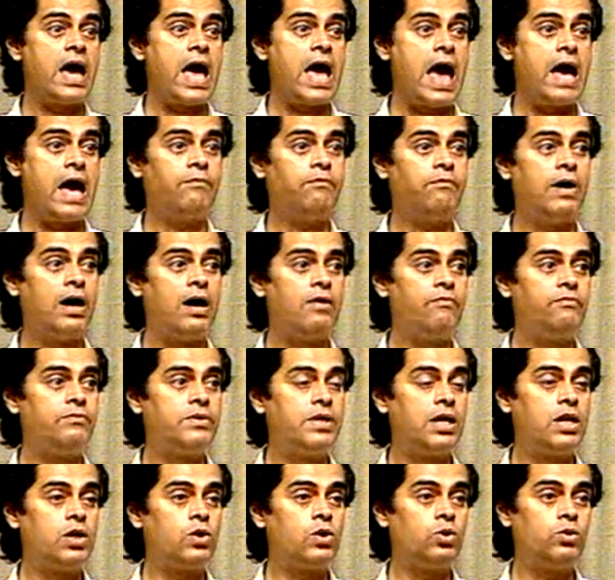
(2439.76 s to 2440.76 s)
above
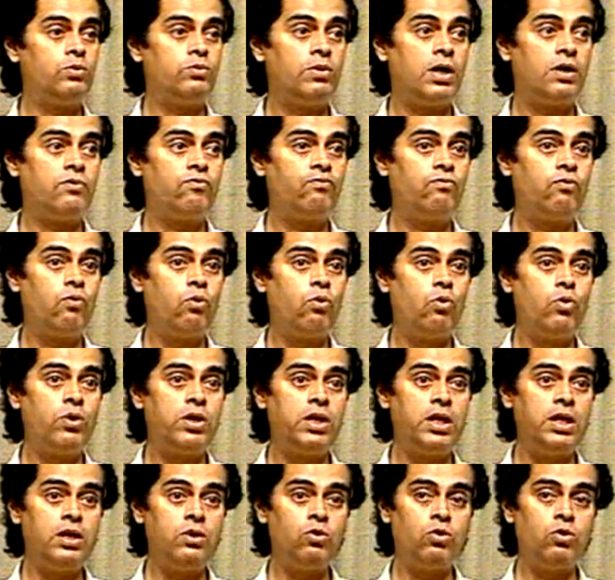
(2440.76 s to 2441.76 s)
10 to the power
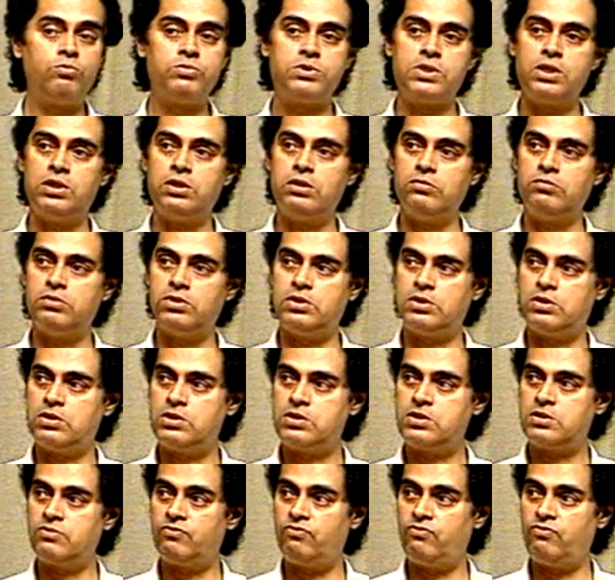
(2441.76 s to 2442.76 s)
14 ohm centimeter. It's
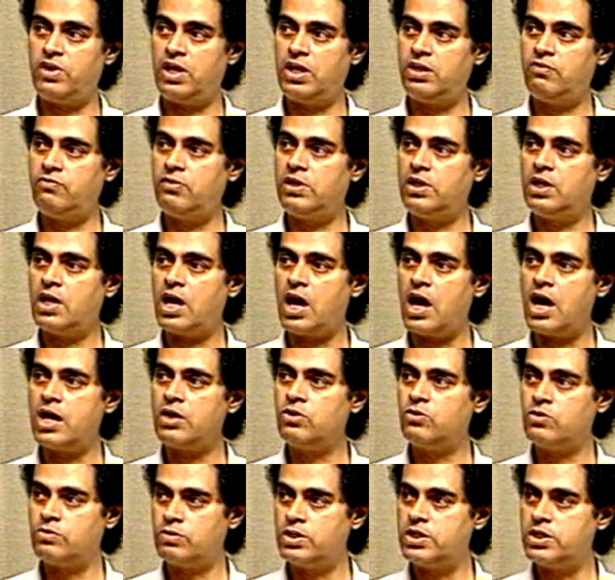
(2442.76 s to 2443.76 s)
a very, very high
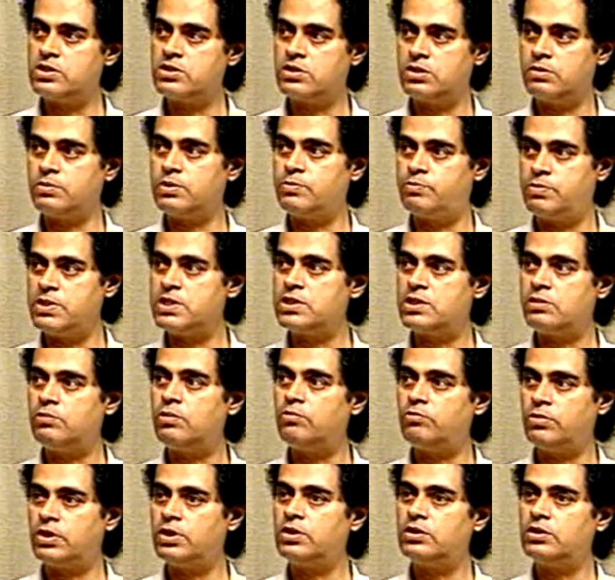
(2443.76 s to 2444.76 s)
resistivity, please
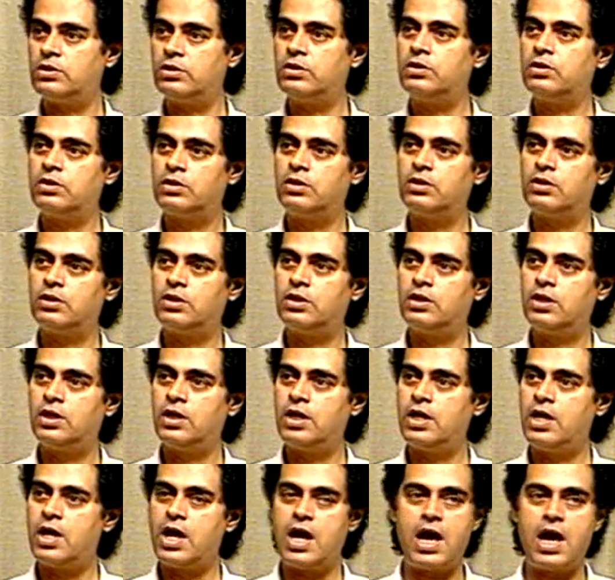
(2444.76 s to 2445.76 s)
remember.
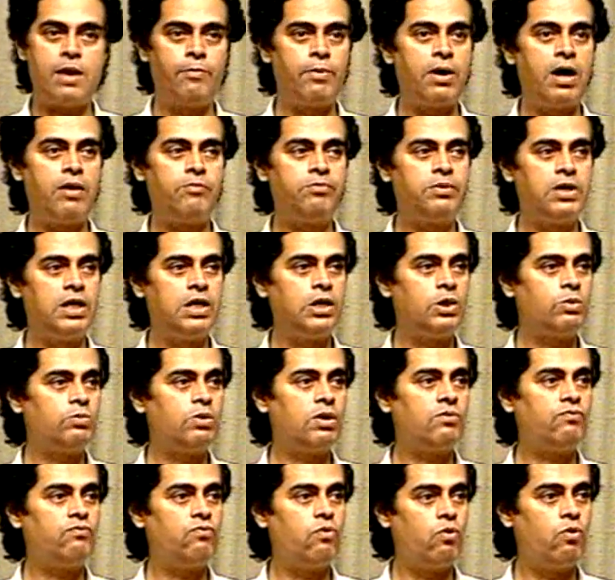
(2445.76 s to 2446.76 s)
Above 10 to the
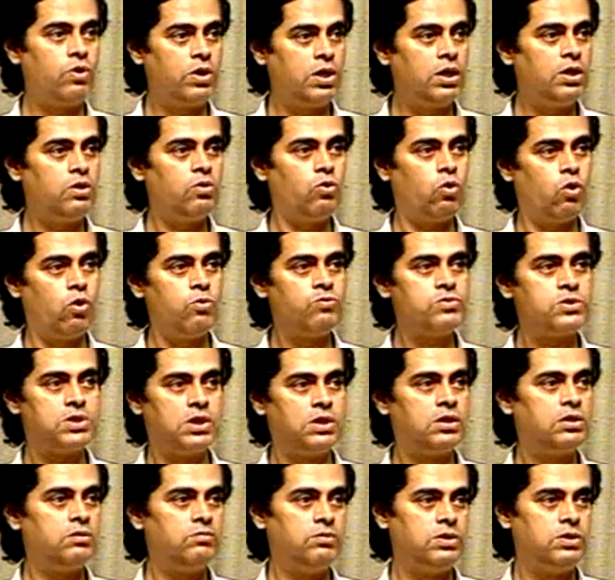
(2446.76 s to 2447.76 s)
power 14 ohm
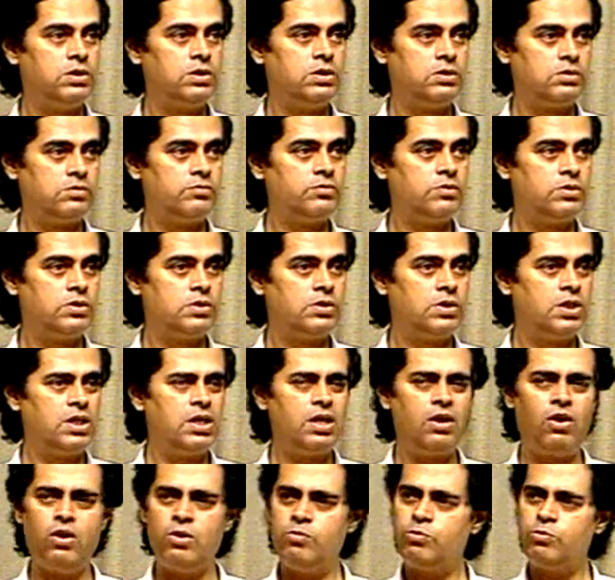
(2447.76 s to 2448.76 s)
centimeter.
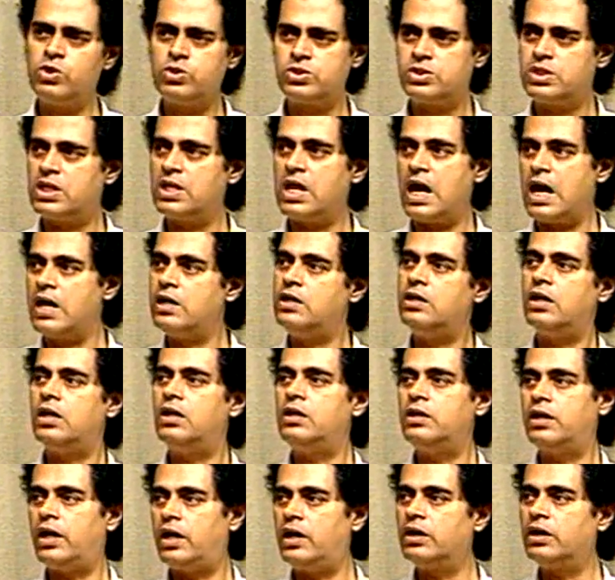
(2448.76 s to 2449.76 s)
almost an ideal
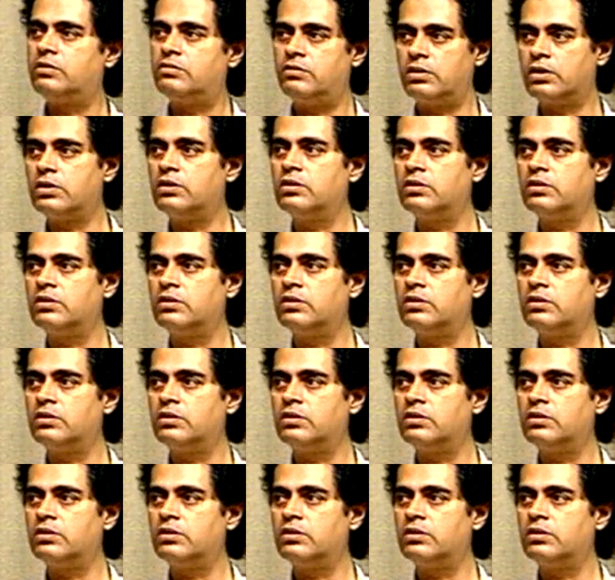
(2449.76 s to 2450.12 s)
dielectric.